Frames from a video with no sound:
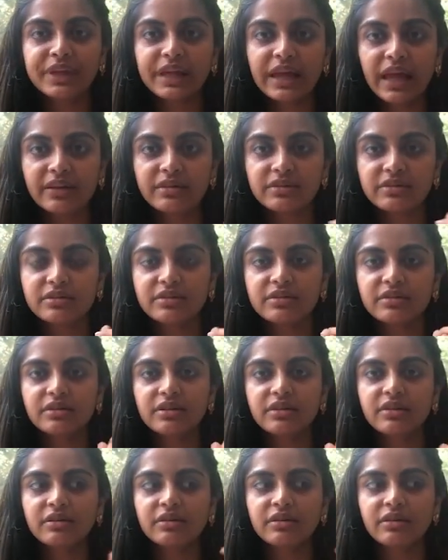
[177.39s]
get
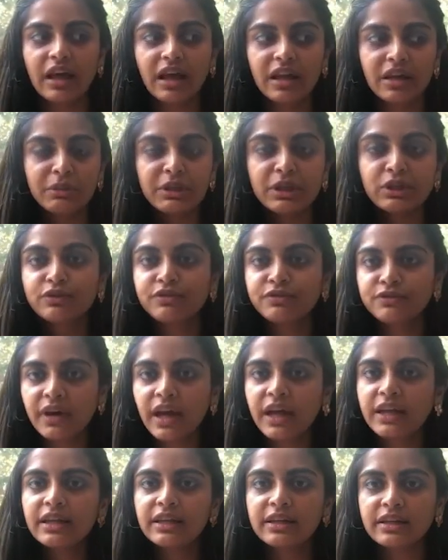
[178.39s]
the element of
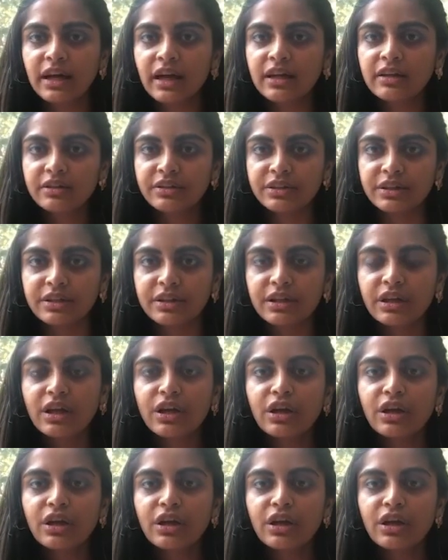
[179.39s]
fun and color in?